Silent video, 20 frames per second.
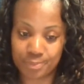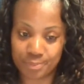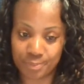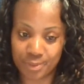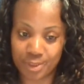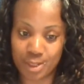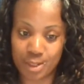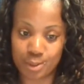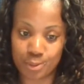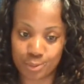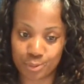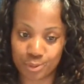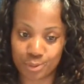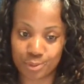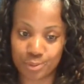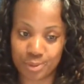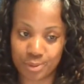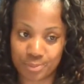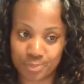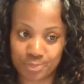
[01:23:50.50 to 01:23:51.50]
Y'all going to do
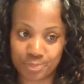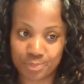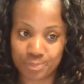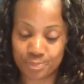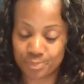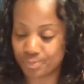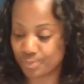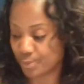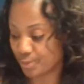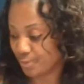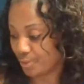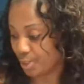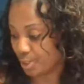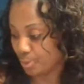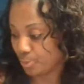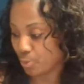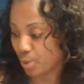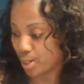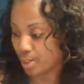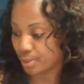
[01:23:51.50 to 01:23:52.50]
it. I'm very
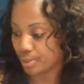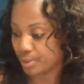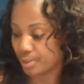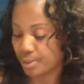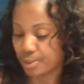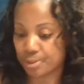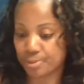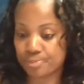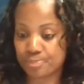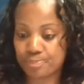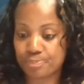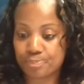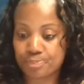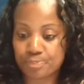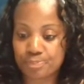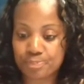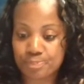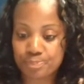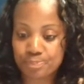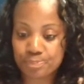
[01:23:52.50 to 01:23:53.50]
proud of y'all.
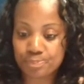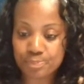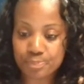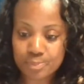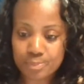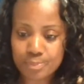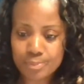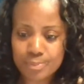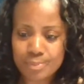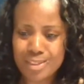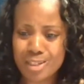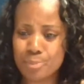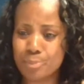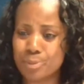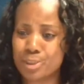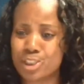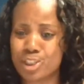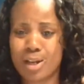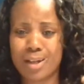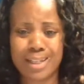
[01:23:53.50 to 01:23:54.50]
But
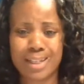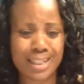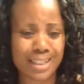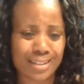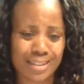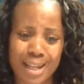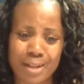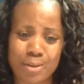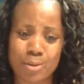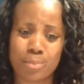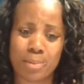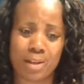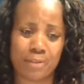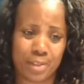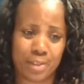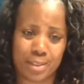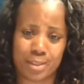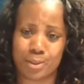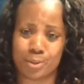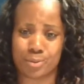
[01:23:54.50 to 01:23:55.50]
y'all hit like on my
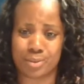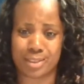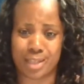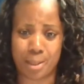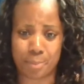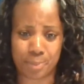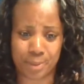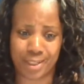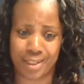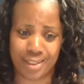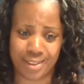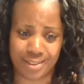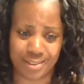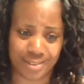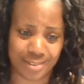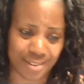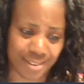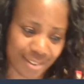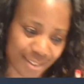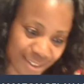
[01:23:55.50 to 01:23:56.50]
video. Stop playing.
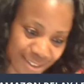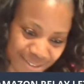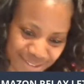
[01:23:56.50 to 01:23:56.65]
Look.